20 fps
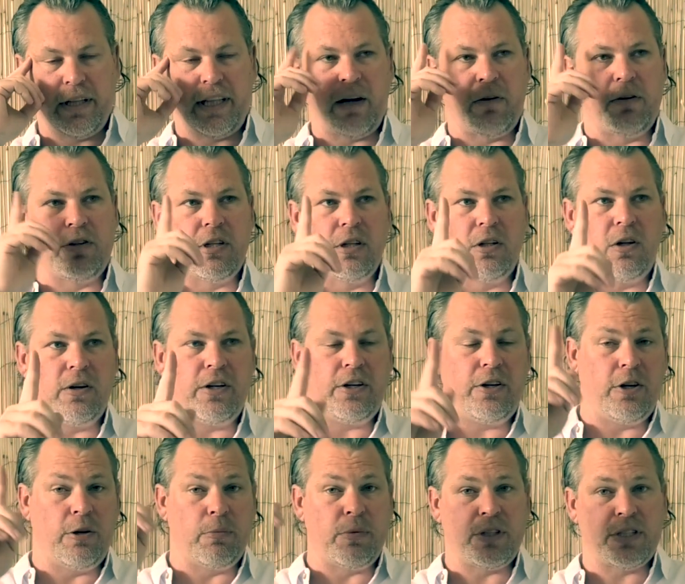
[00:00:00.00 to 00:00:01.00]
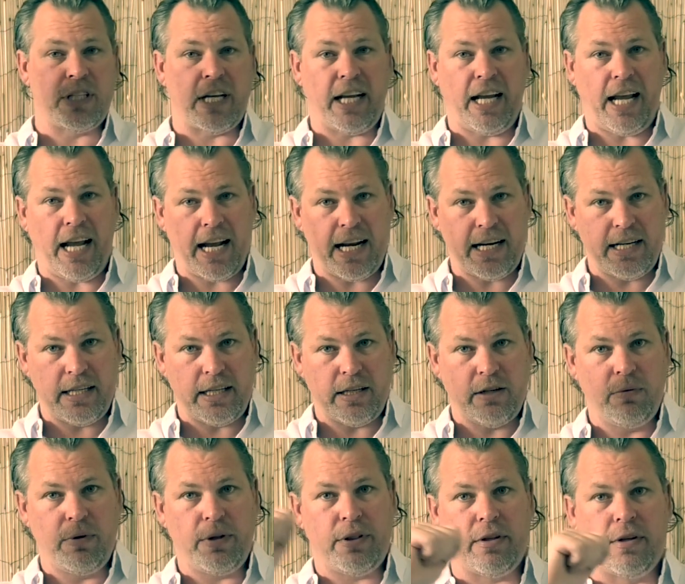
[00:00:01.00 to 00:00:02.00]
There is a lot of humans that can deal
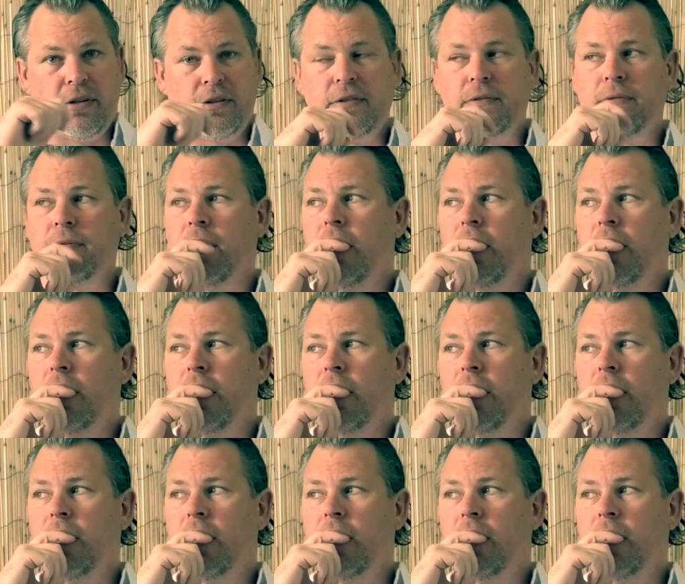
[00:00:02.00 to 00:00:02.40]
with it.